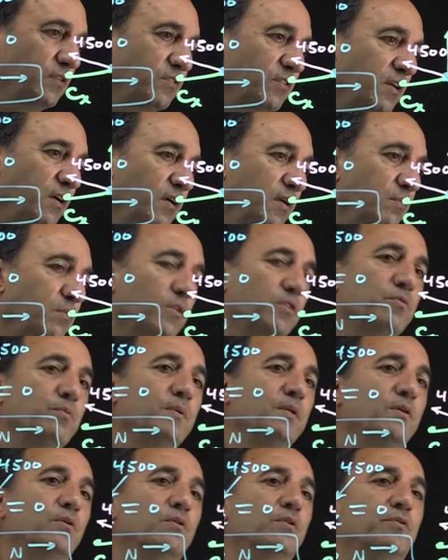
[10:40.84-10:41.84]
guy must be
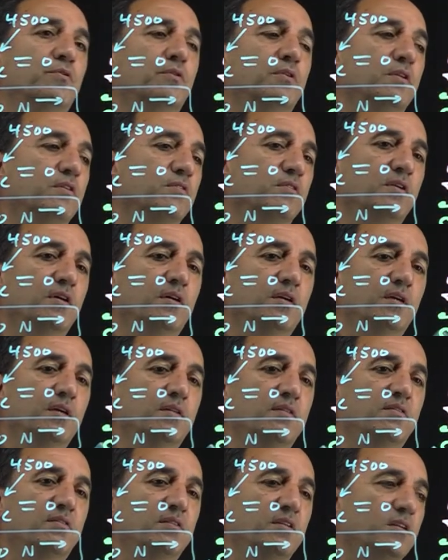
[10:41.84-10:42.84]
equal to this guy, and
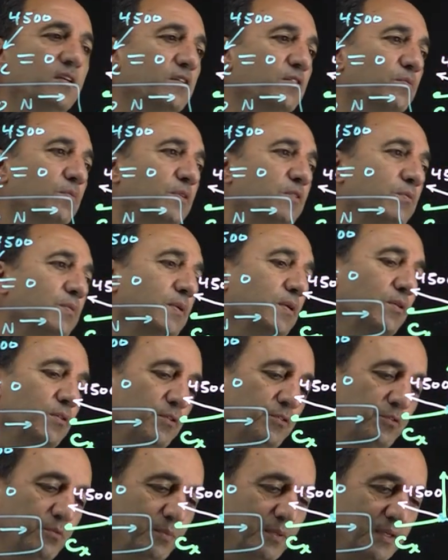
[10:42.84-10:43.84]
Cx must be equal
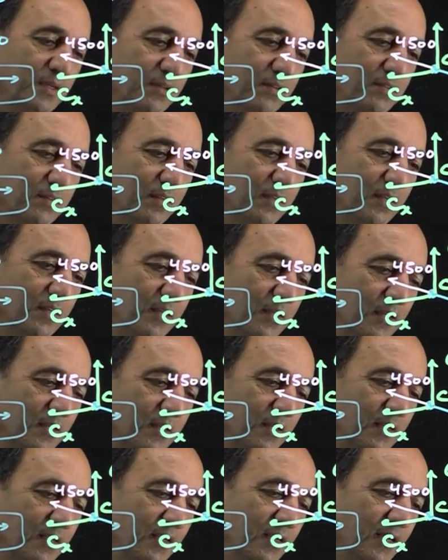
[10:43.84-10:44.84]
to Bx.
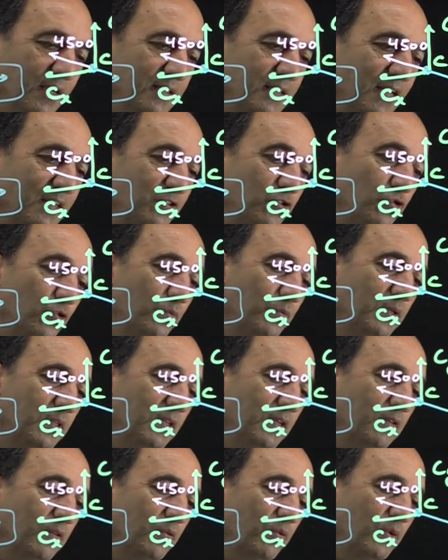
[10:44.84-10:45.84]
And that should be
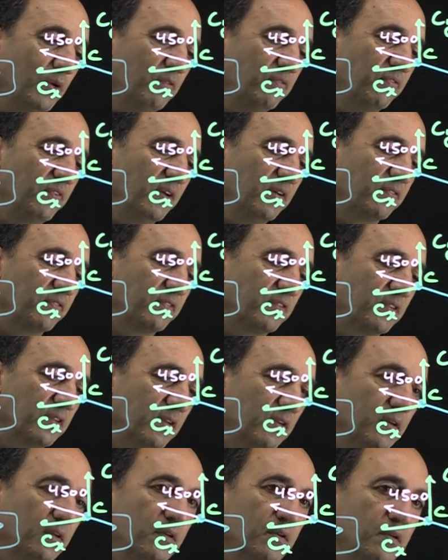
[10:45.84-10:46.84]
then 3/5,
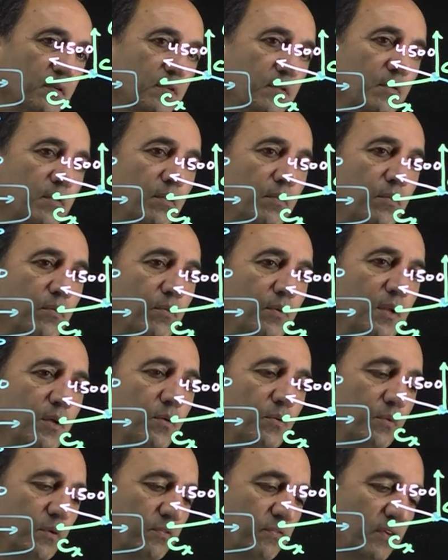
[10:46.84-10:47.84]

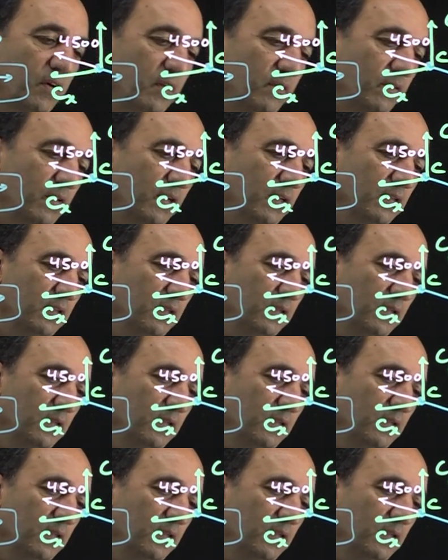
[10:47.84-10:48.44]
3/5, right?